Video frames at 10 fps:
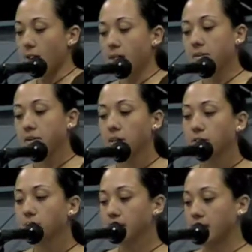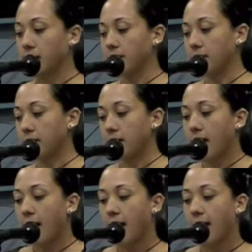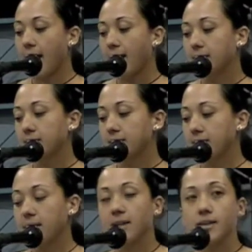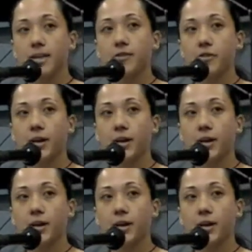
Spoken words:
In closing, I ask that if